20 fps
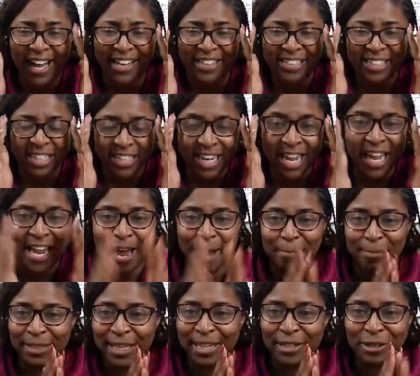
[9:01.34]
Today I
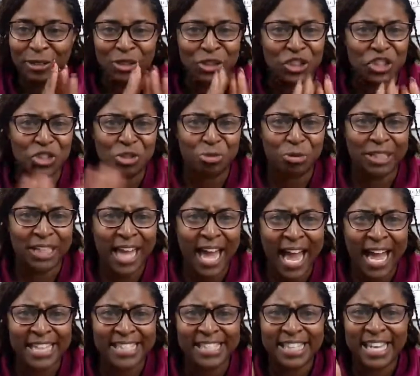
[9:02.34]
planned on just
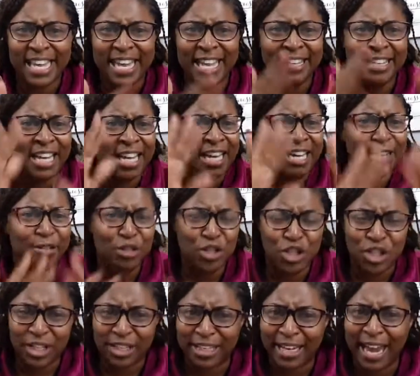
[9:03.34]
relaxing,
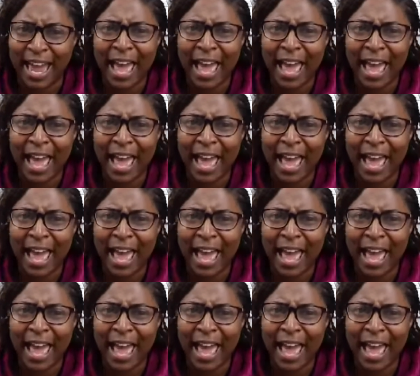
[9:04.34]
chilling